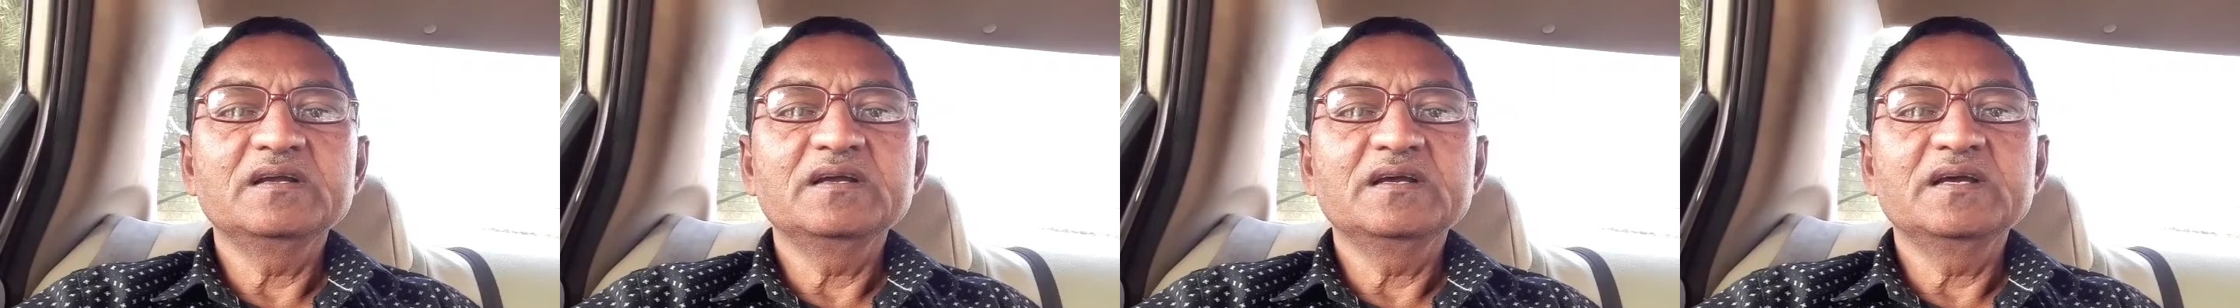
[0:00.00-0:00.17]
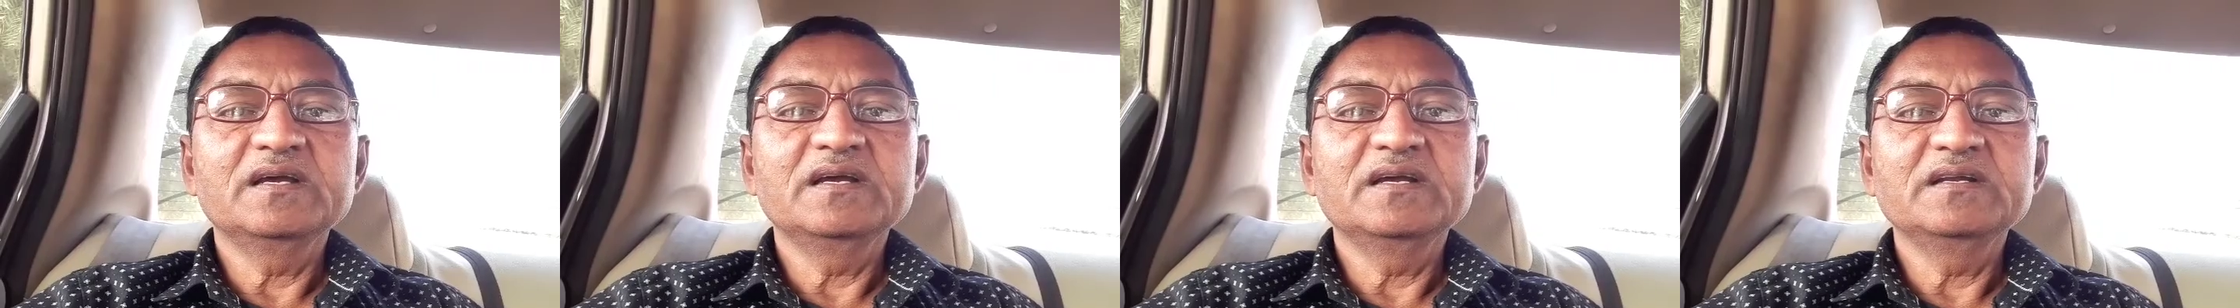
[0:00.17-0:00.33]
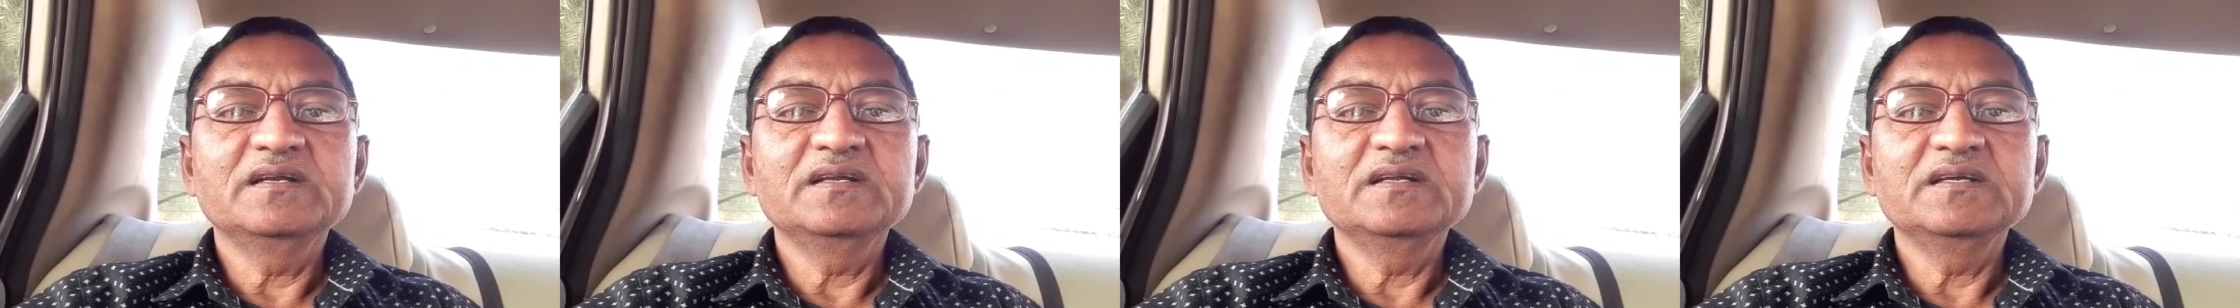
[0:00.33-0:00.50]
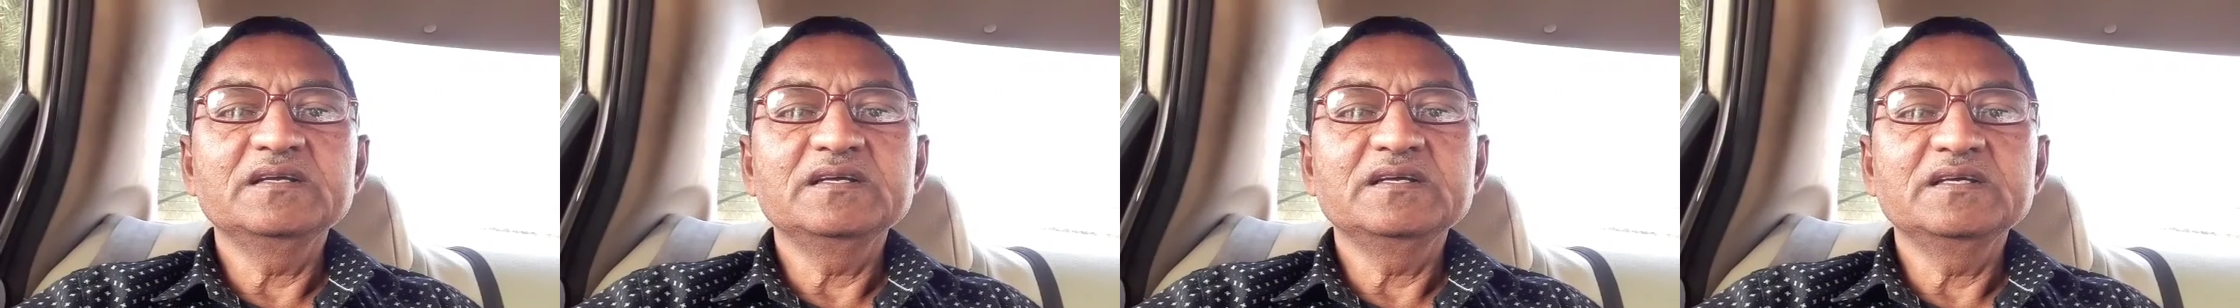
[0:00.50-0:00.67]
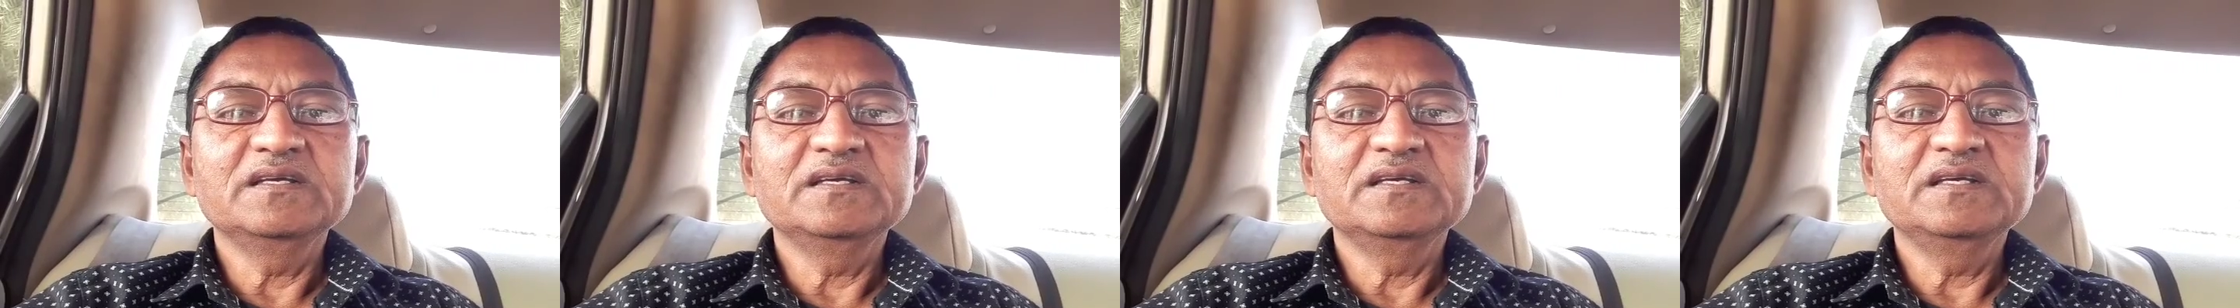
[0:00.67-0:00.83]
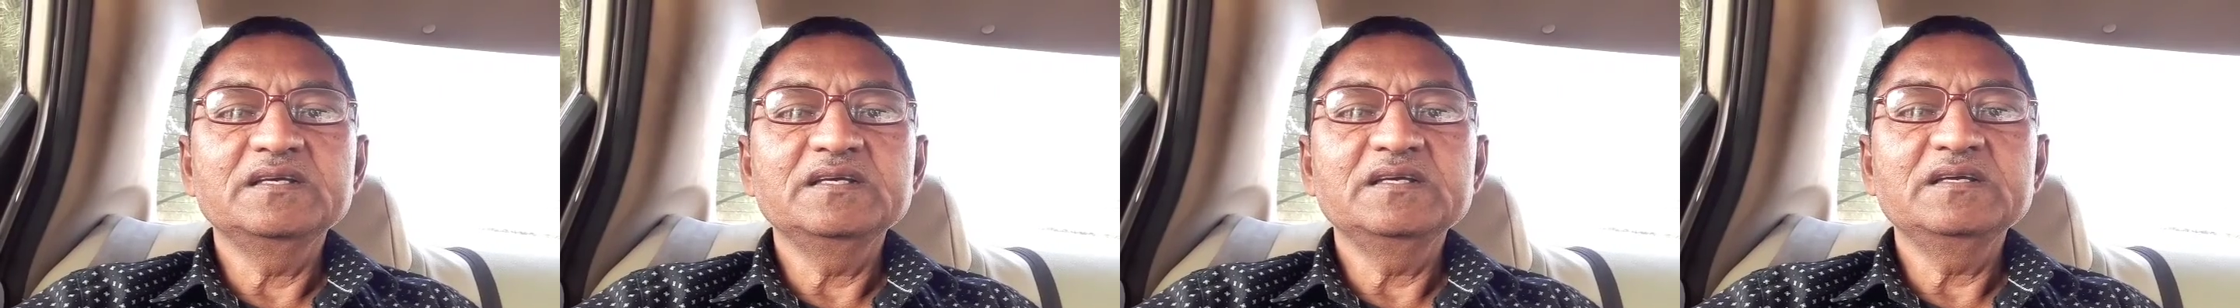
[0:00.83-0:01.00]
and
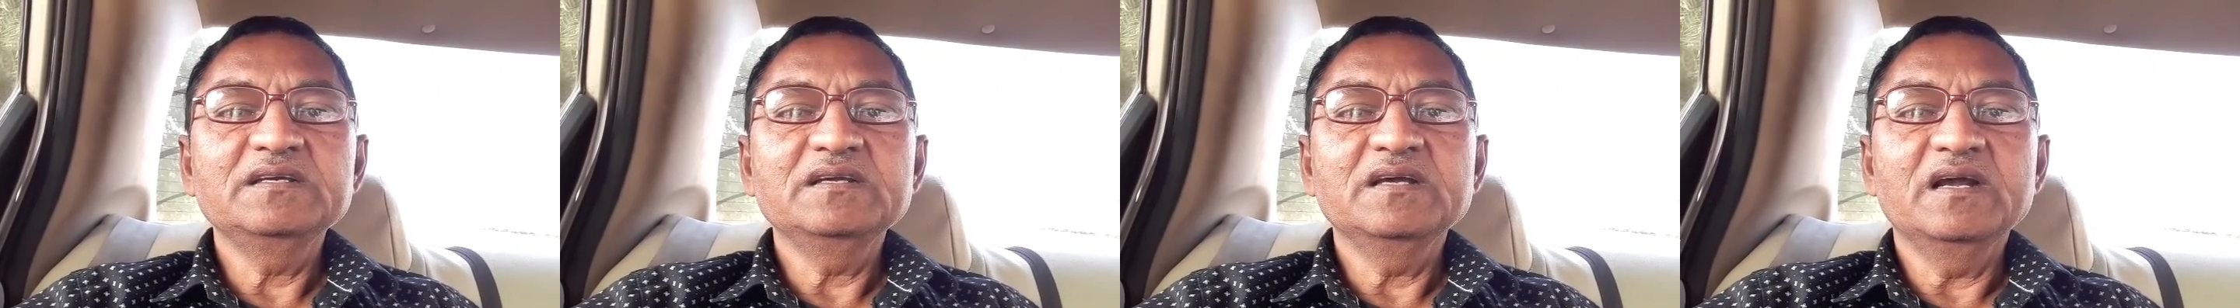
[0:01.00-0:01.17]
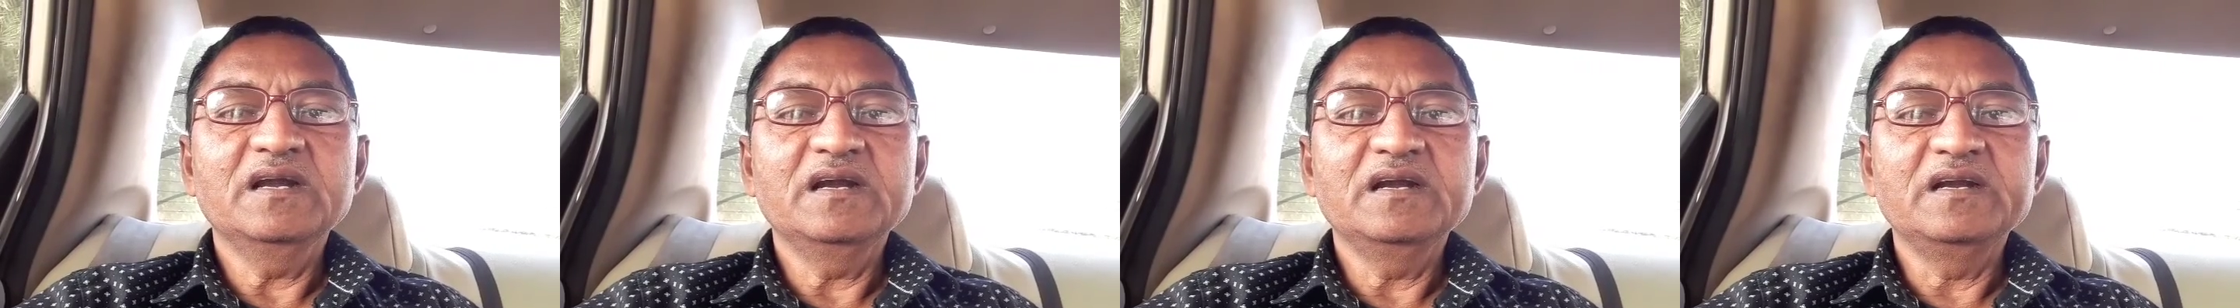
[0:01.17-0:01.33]
he